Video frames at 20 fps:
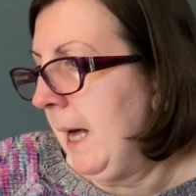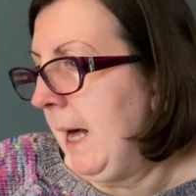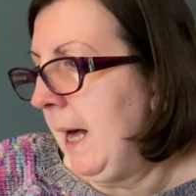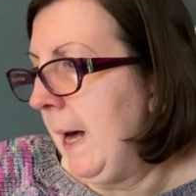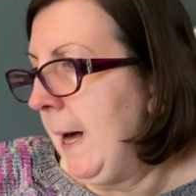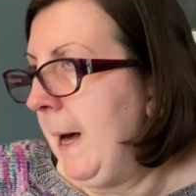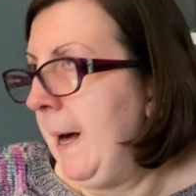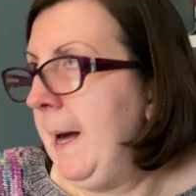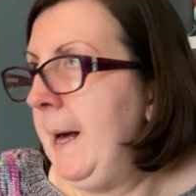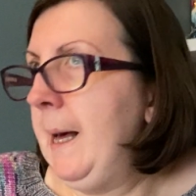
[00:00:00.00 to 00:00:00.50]

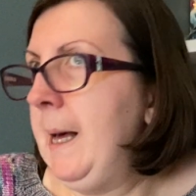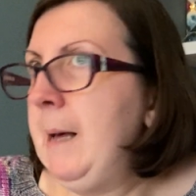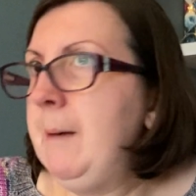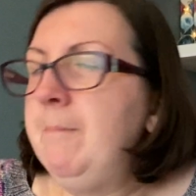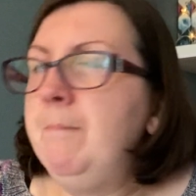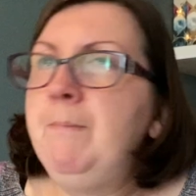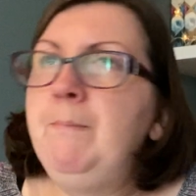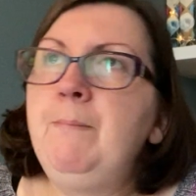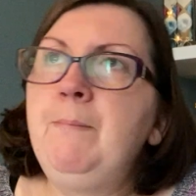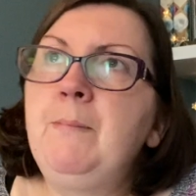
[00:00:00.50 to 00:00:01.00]

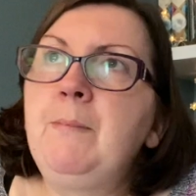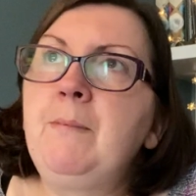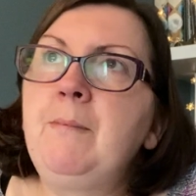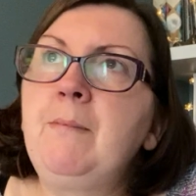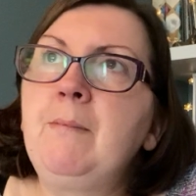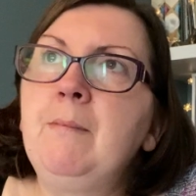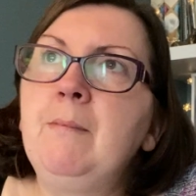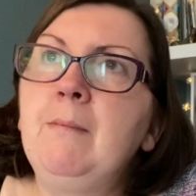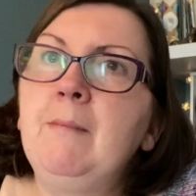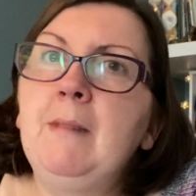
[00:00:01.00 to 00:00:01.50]

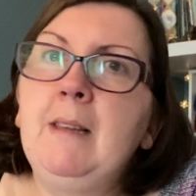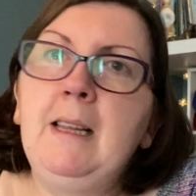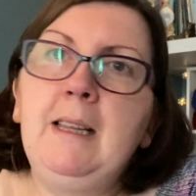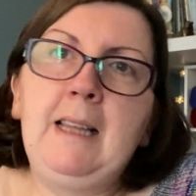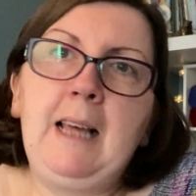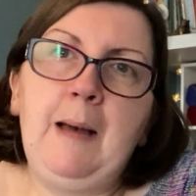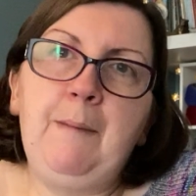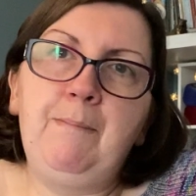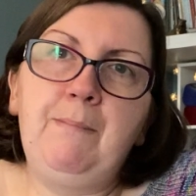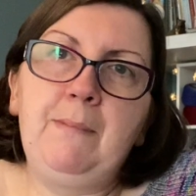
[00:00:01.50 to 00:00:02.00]

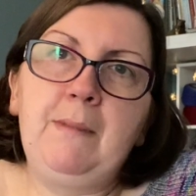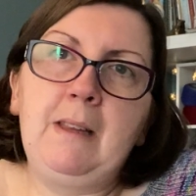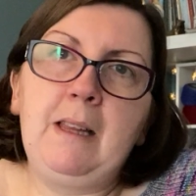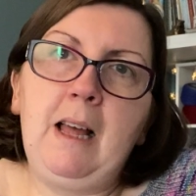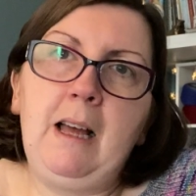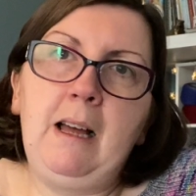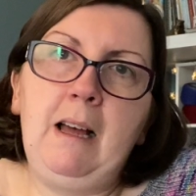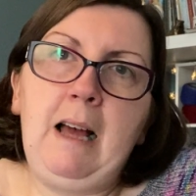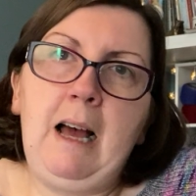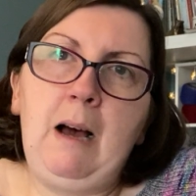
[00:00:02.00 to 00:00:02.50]
Yeah,
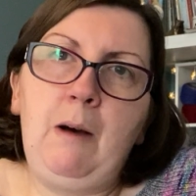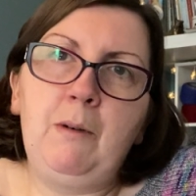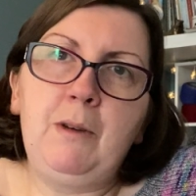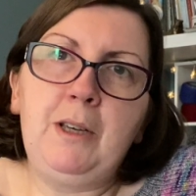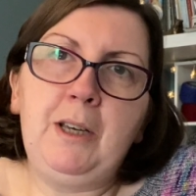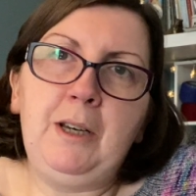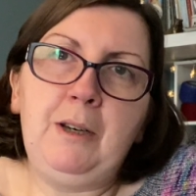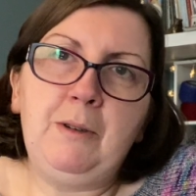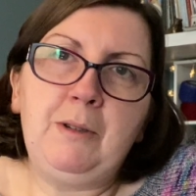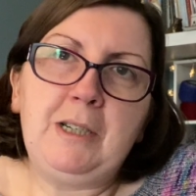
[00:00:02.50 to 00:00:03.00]
how are
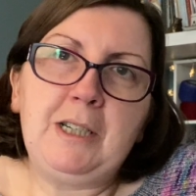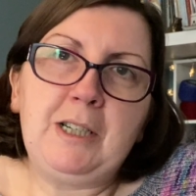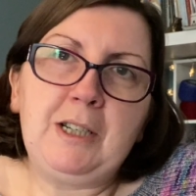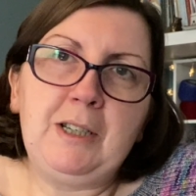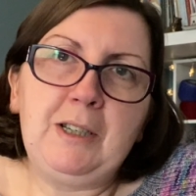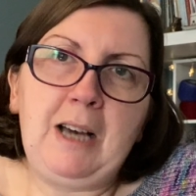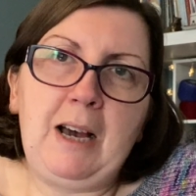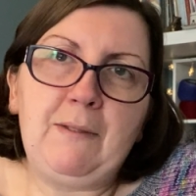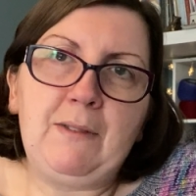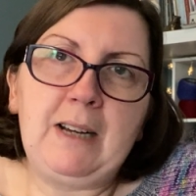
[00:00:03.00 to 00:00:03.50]
you? Did
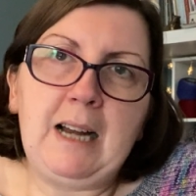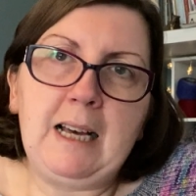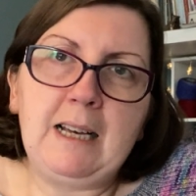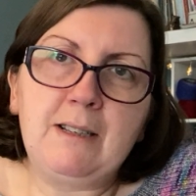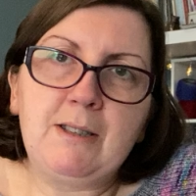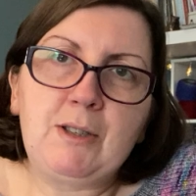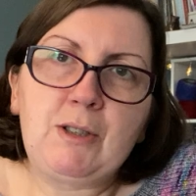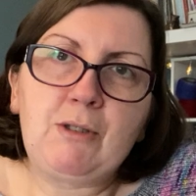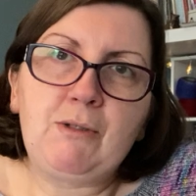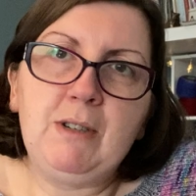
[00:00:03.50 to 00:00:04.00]
you have a
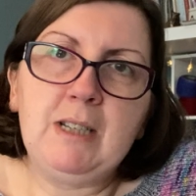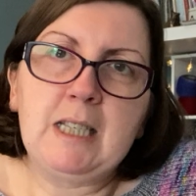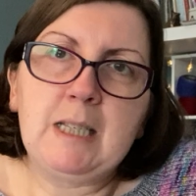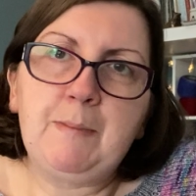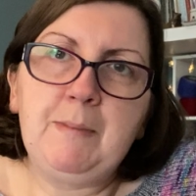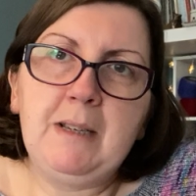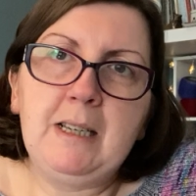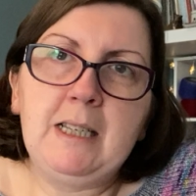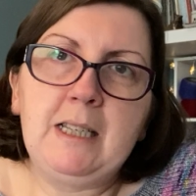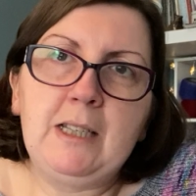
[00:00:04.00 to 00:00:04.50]
nice
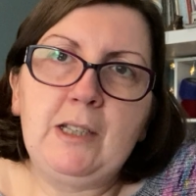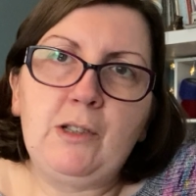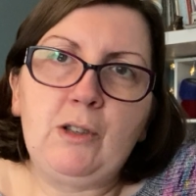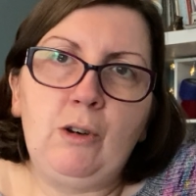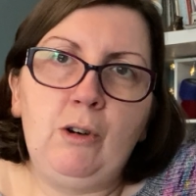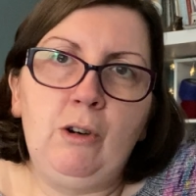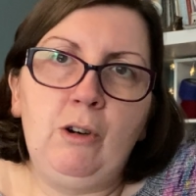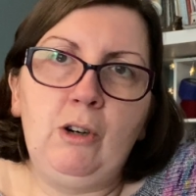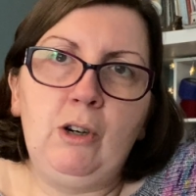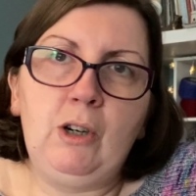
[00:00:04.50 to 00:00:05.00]
Christmas,
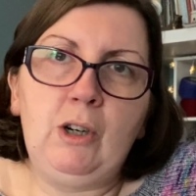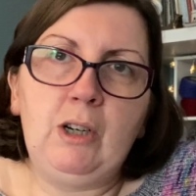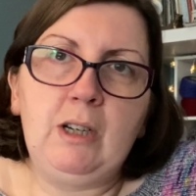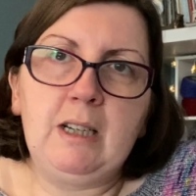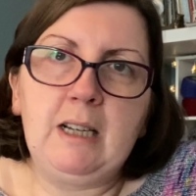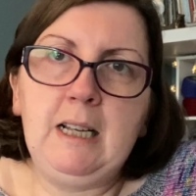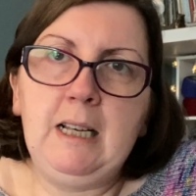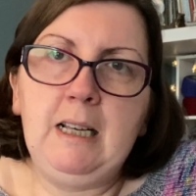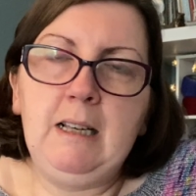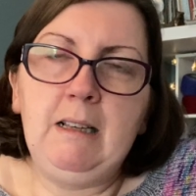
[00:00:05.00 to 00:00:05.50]
or
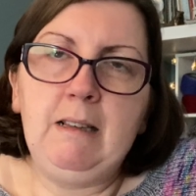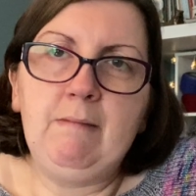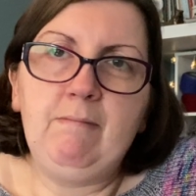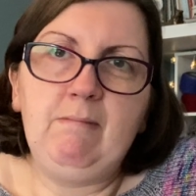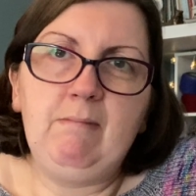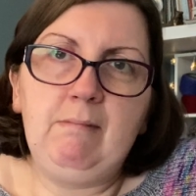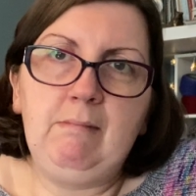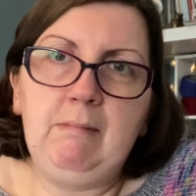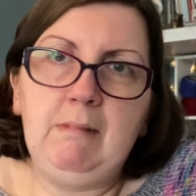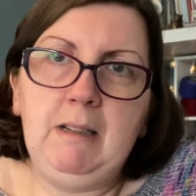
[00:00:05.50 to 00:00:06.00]

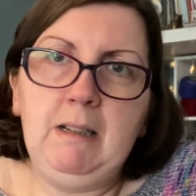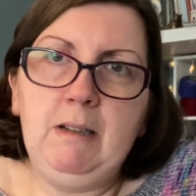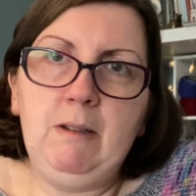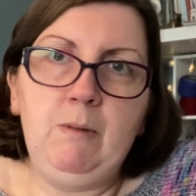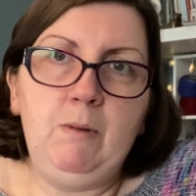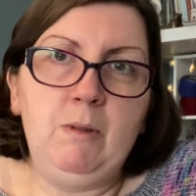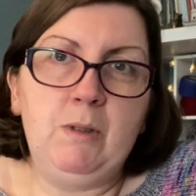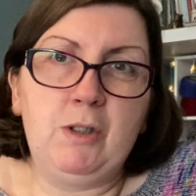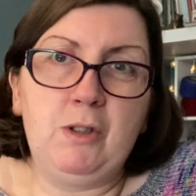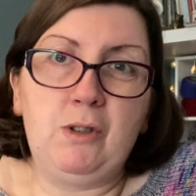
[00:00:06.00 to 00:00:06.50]

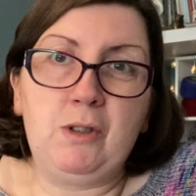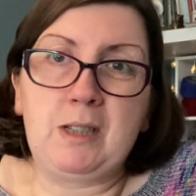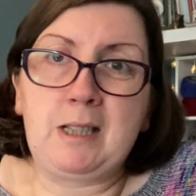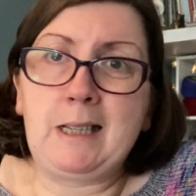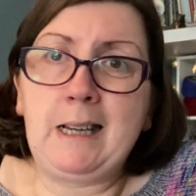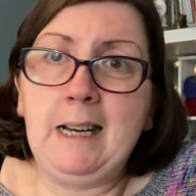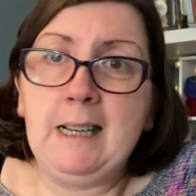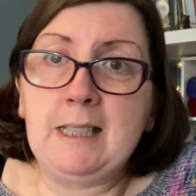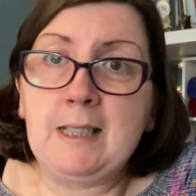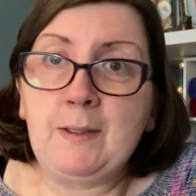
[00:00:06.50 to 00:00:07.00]
was it just a
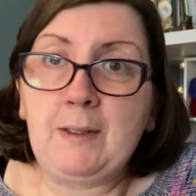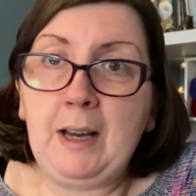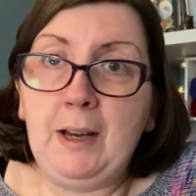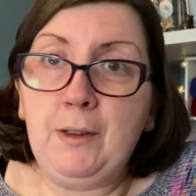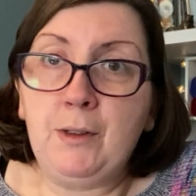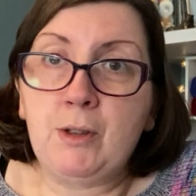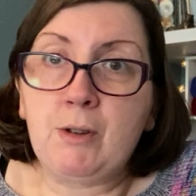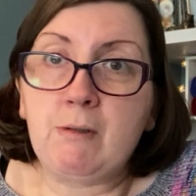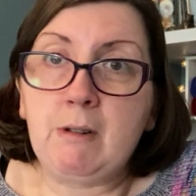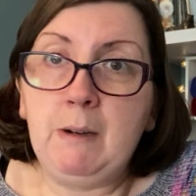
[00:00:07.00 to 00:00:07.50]
case of getting
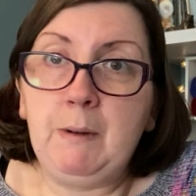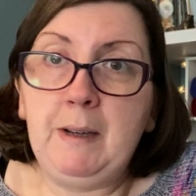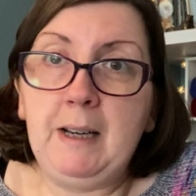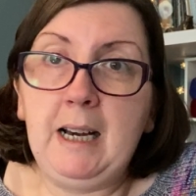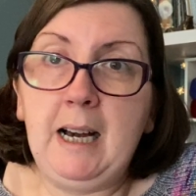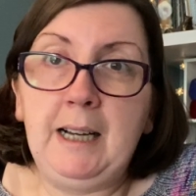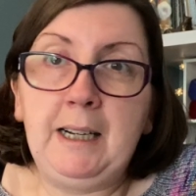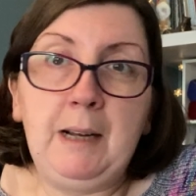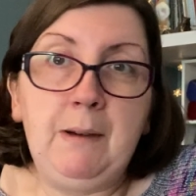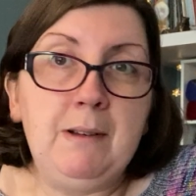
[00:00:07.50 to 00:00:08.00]
through it?
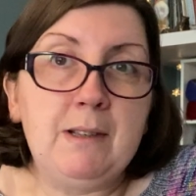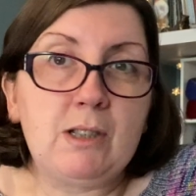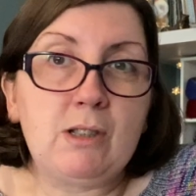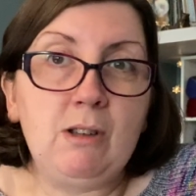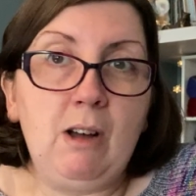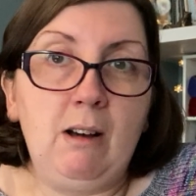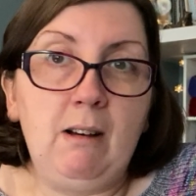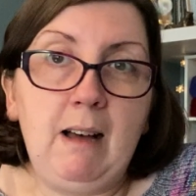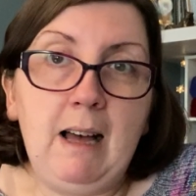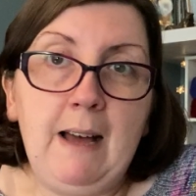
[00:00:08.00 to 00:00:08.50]
I know it's
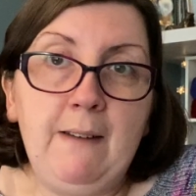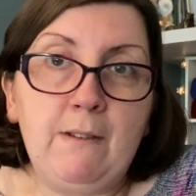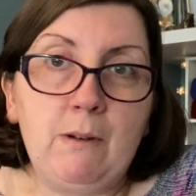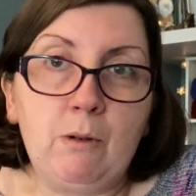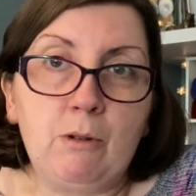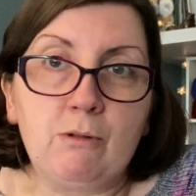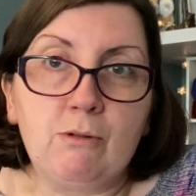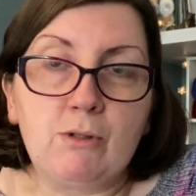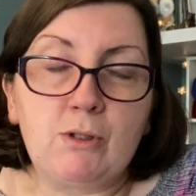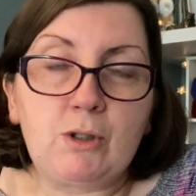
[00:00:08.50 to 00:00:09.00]
not
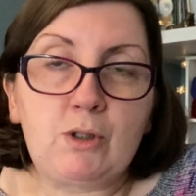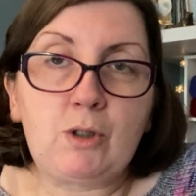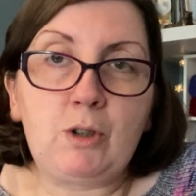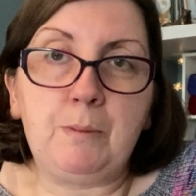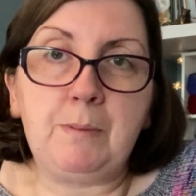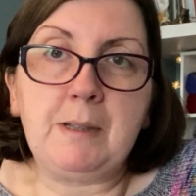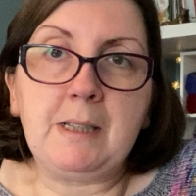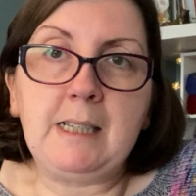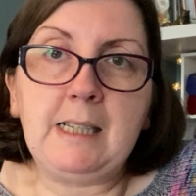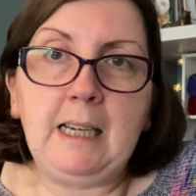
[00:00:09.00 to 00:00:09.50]
everyone's cup
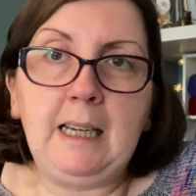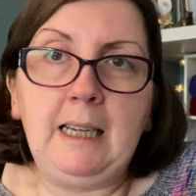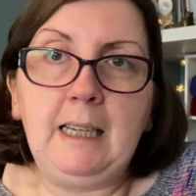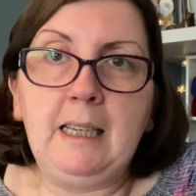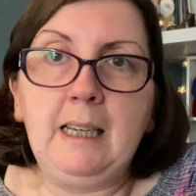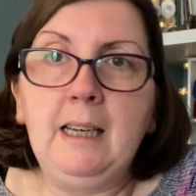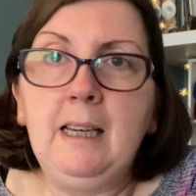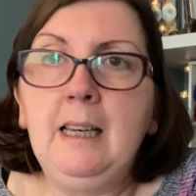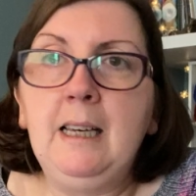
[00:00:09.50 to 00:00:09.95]
of tea.